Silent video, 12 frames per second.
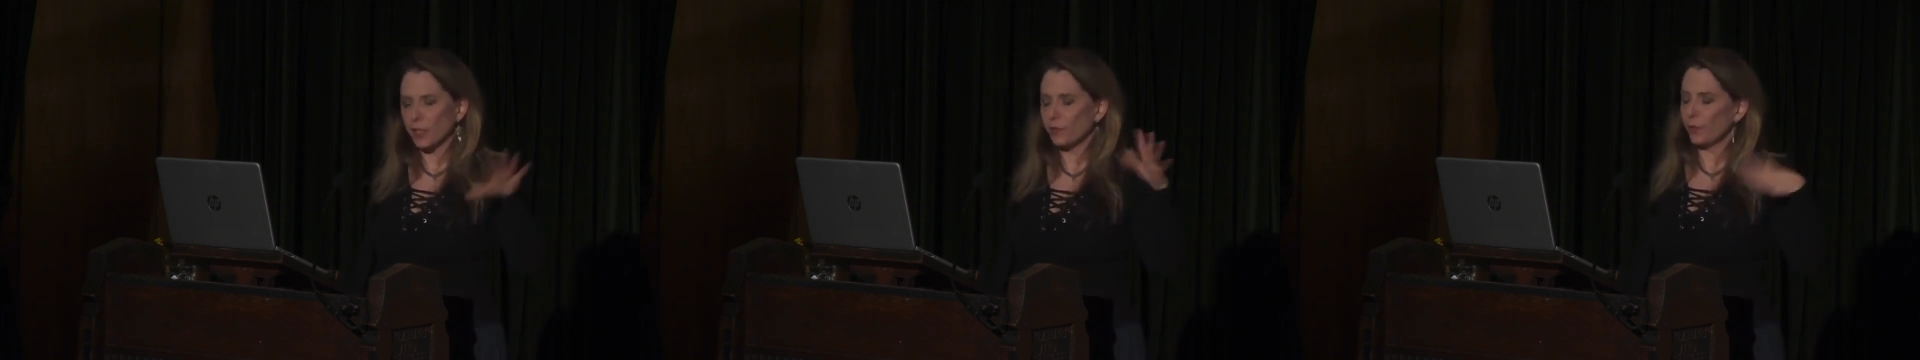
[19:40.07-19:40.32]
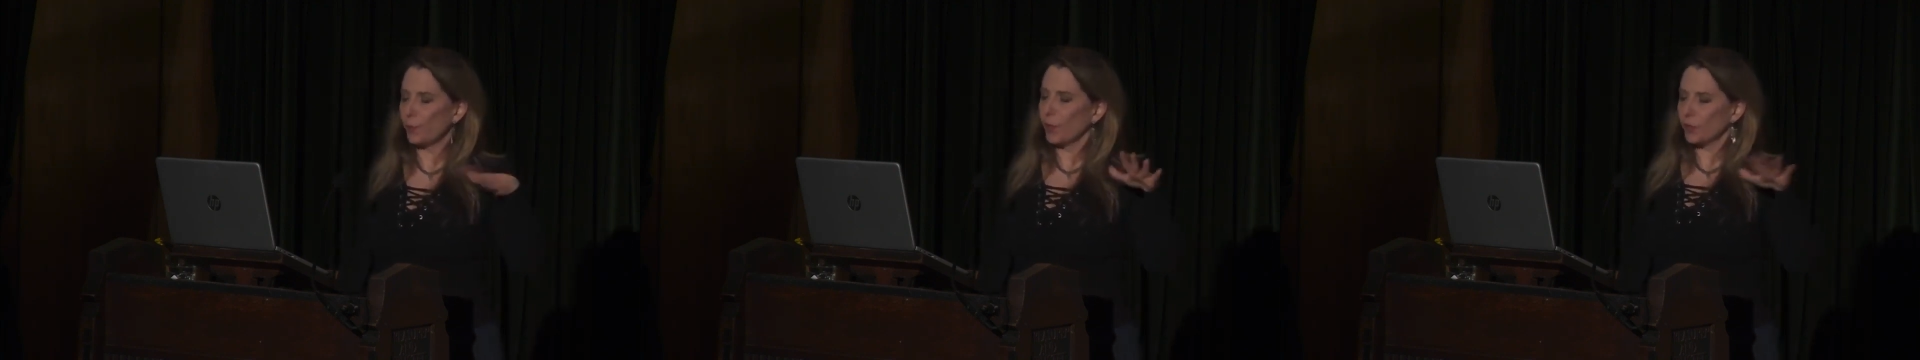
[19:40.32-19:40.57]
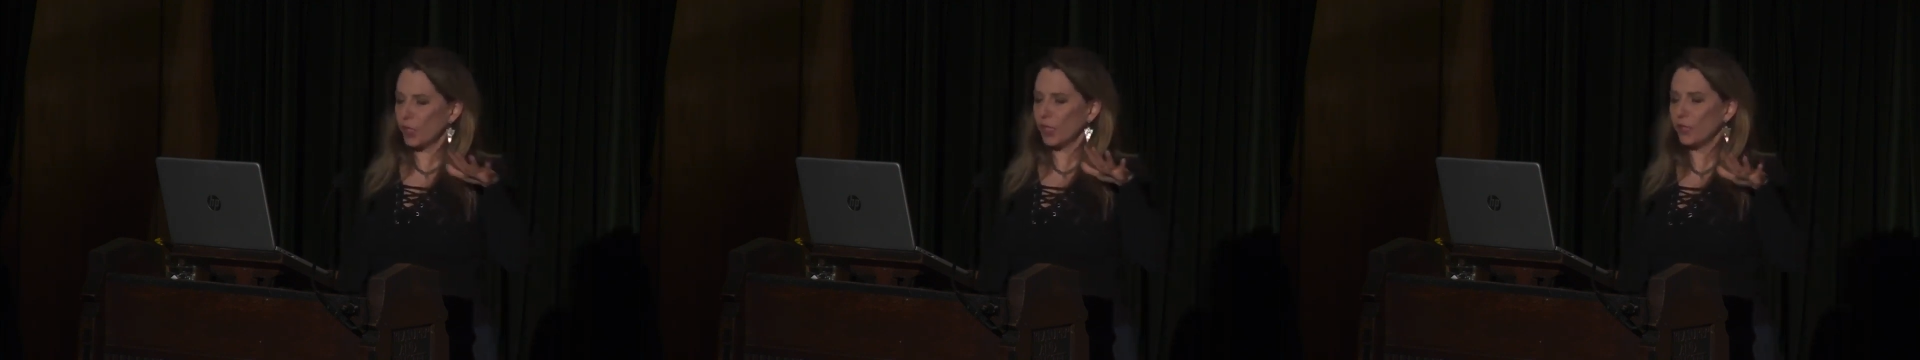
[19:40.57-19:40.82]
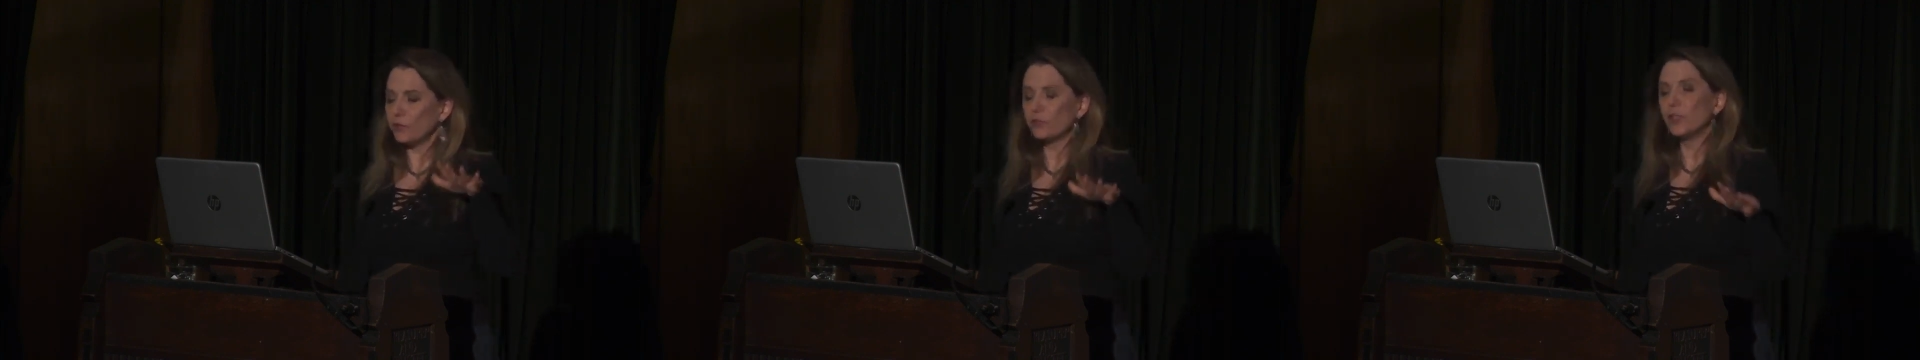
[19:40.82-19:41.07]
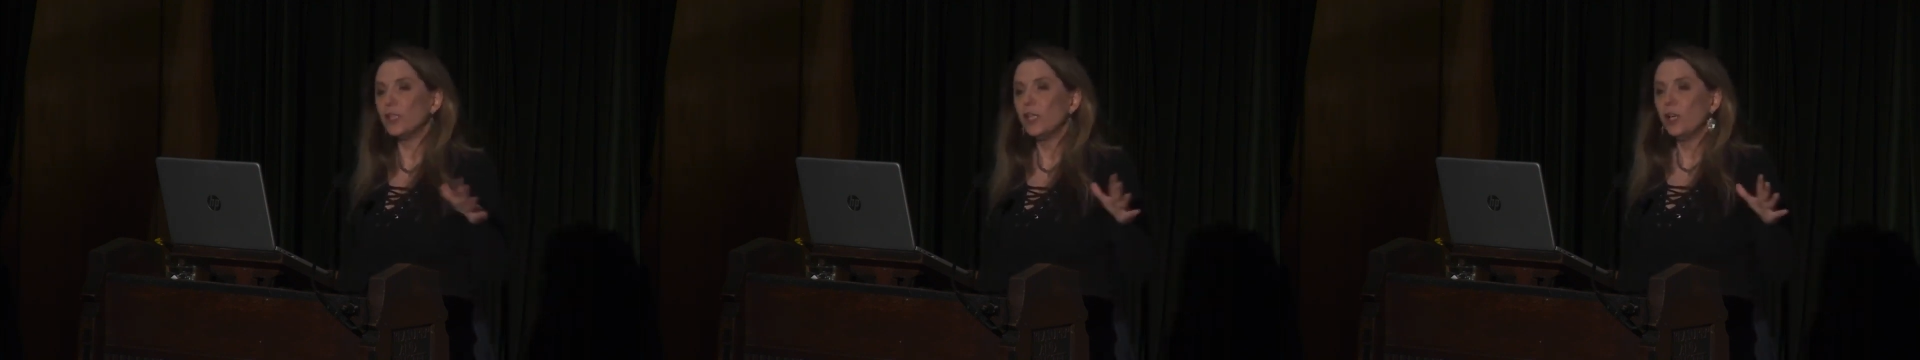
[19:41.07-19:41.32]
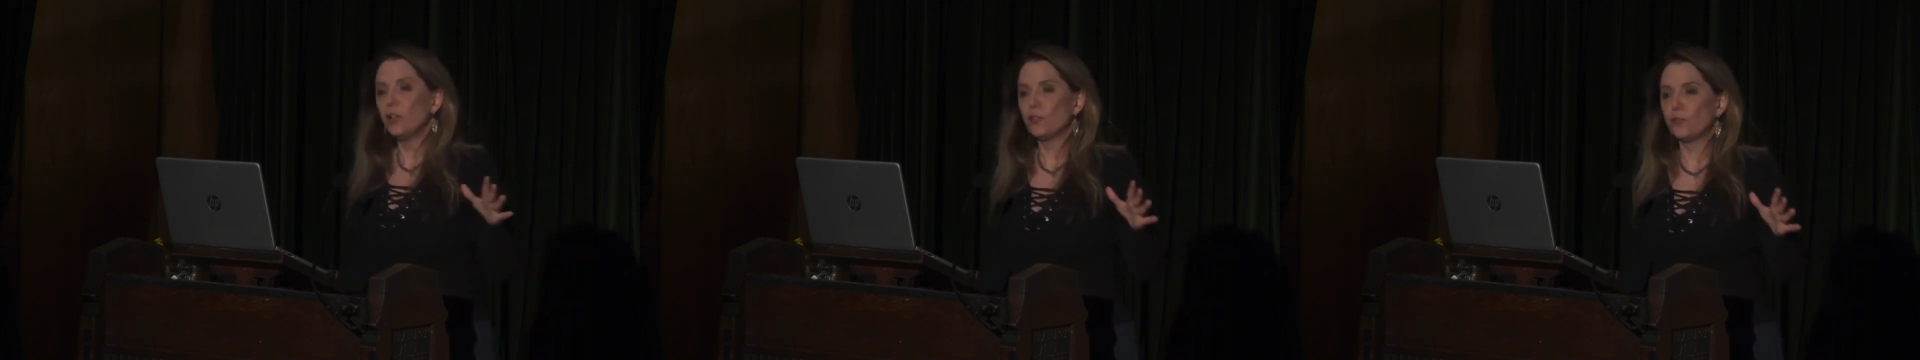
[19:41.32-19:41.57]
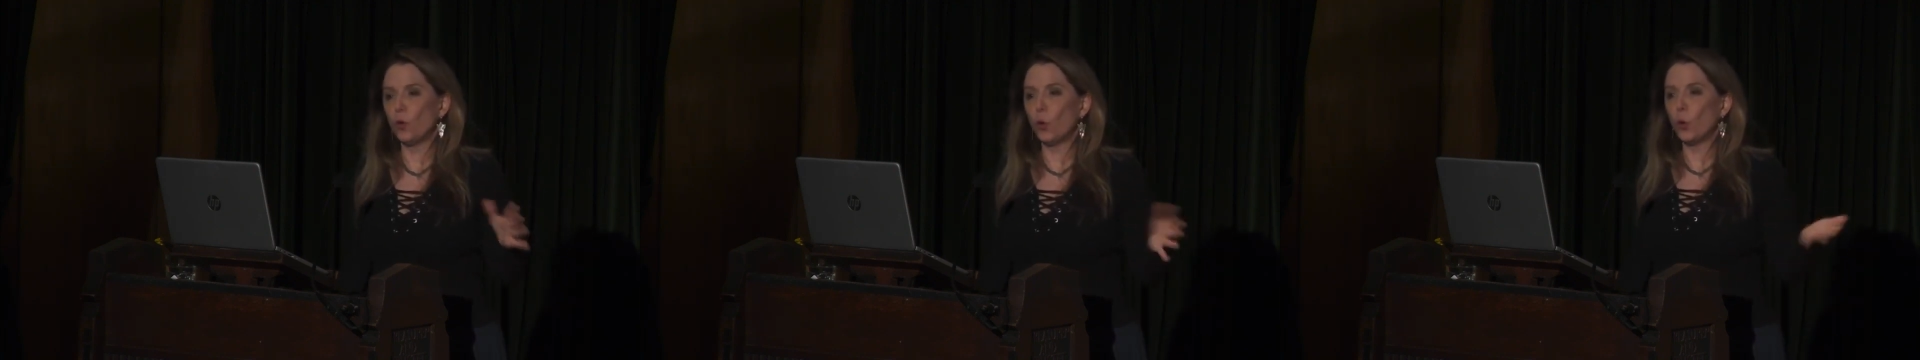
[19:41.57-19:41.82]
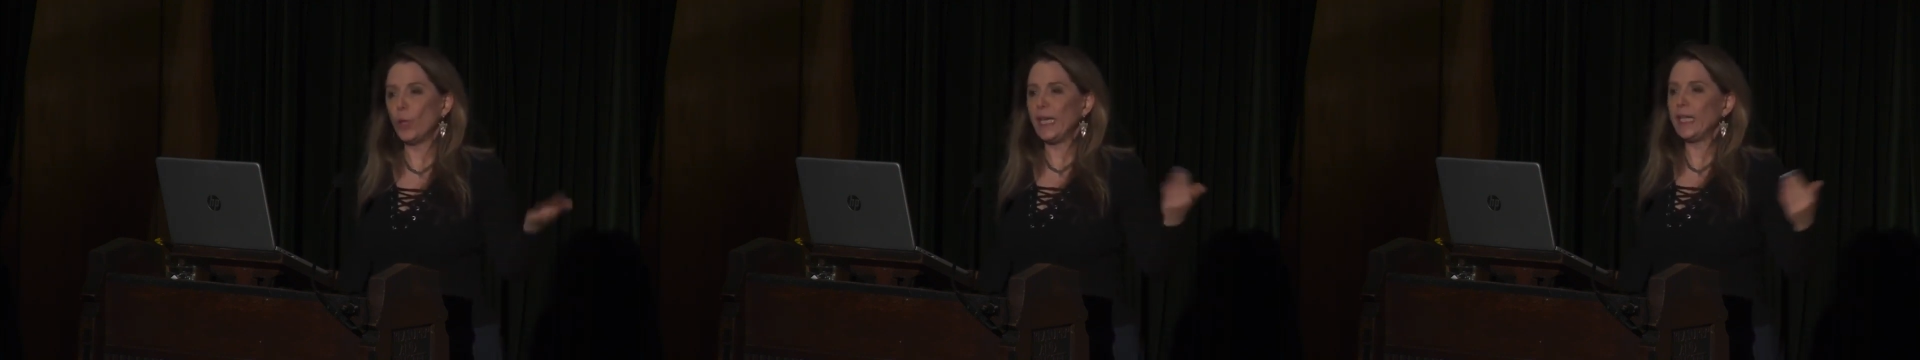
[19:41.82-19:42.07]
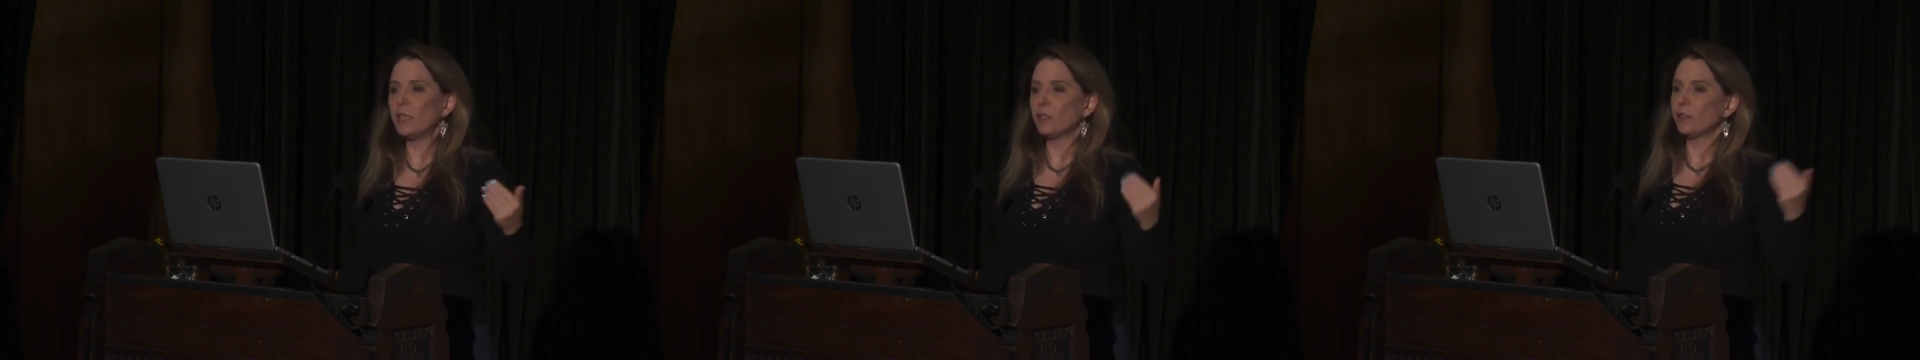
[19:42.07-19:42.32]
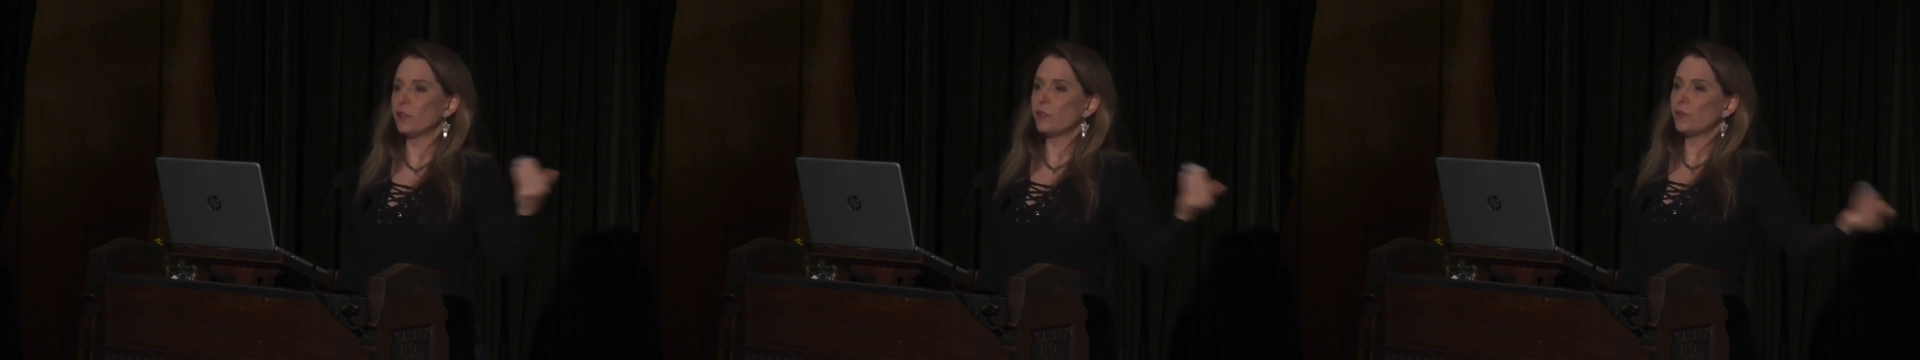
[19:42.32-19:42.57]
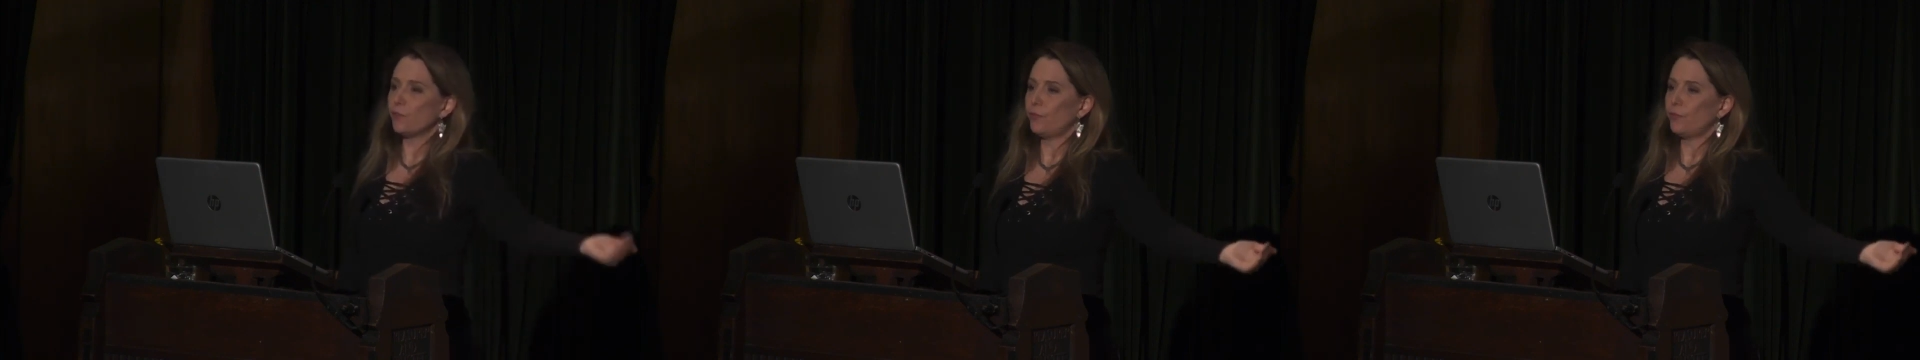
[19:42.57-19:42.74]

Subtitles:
of a motif for England